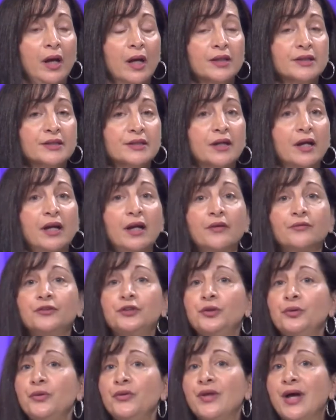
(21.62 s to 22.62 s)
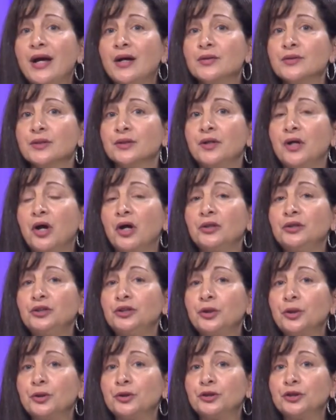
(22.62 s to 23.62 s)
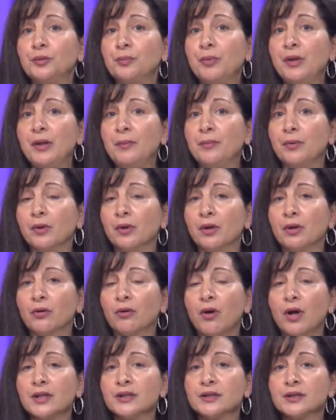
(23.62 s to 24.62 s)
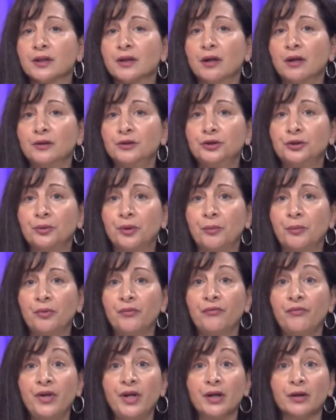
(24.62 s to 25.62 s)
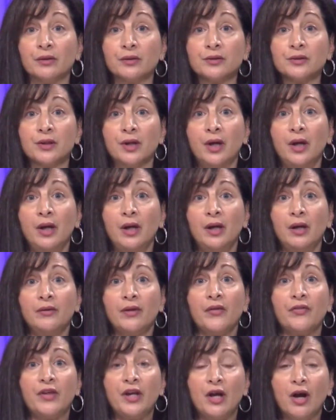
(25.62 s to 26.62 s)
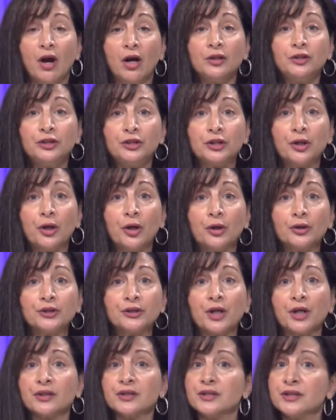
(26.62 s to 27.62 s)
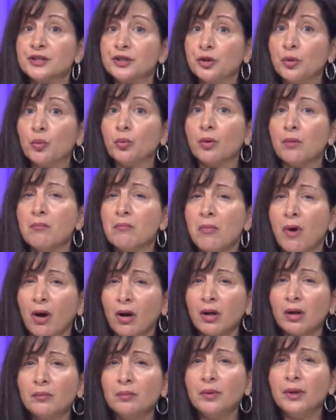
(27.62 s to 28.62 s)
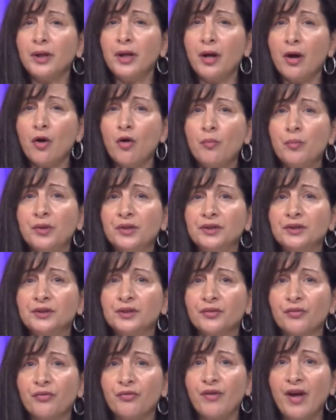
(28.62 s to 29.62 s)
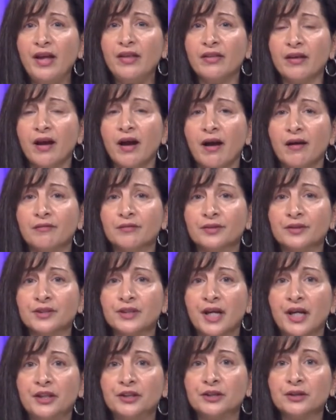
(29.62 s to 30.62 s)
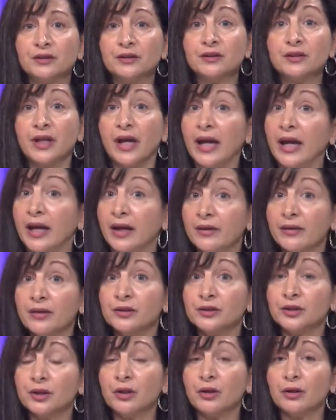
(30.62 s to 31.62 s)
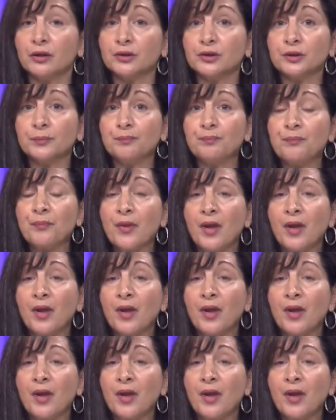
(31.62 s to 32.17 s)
A study of 2,000 unchurched people across the country reveals that the unchurched are still remarkably open to faith conversations and the church.